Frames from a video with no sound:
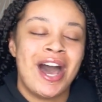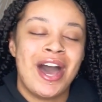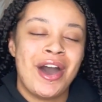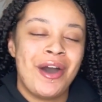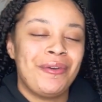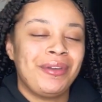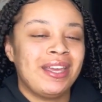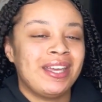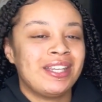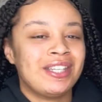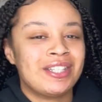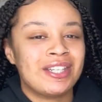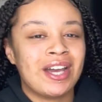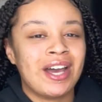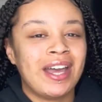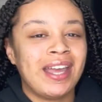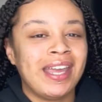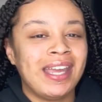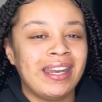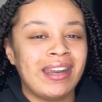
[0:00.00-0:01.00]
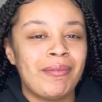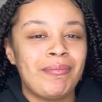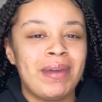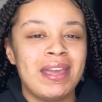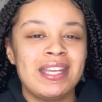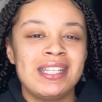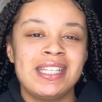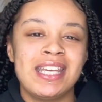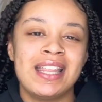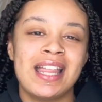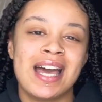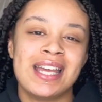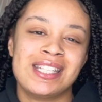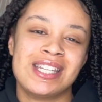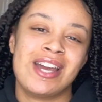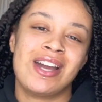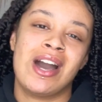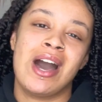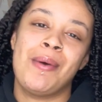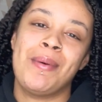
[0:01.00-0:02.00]
I hope you enjoyed. Make sure you like,
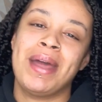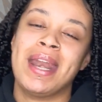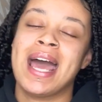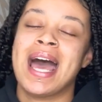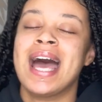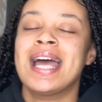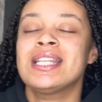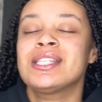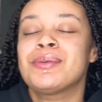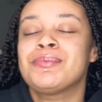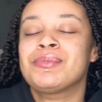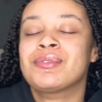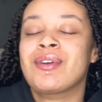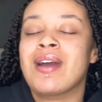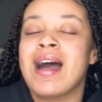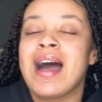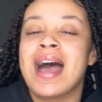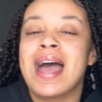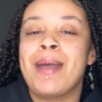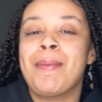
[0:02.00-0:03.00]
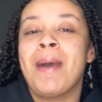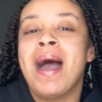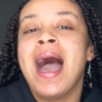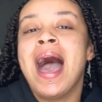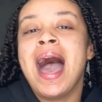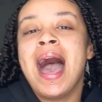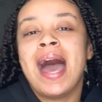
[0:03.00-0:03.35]
share, comment and subscribe.